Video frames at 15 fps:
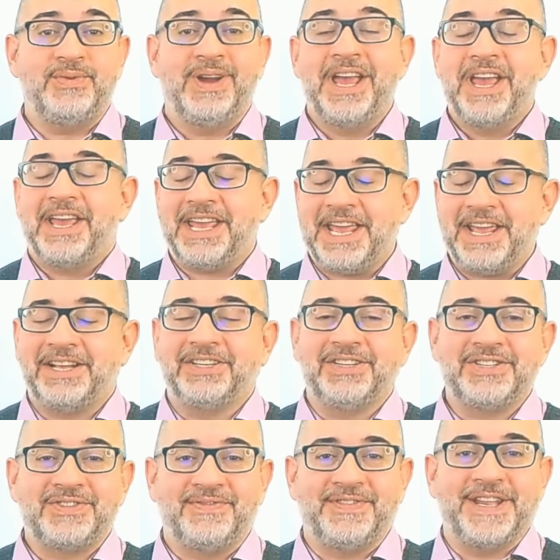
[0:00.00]
English
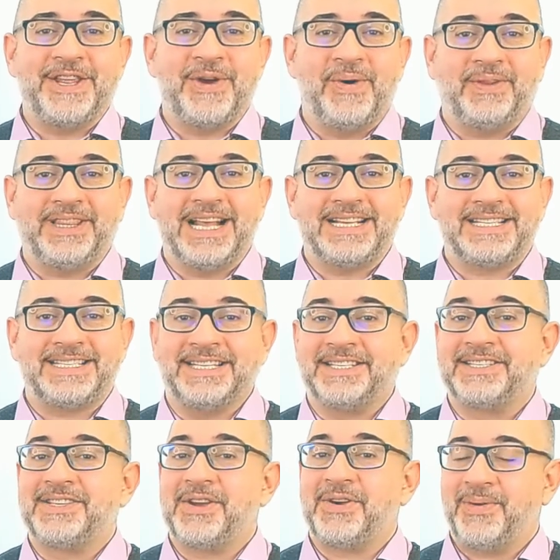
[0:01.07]
video lessons
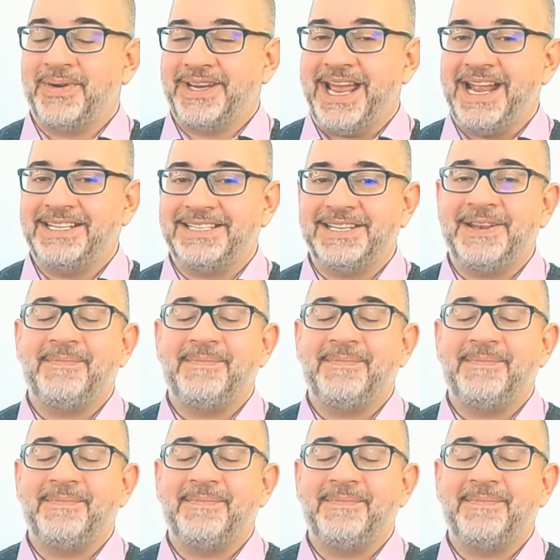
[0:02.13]
created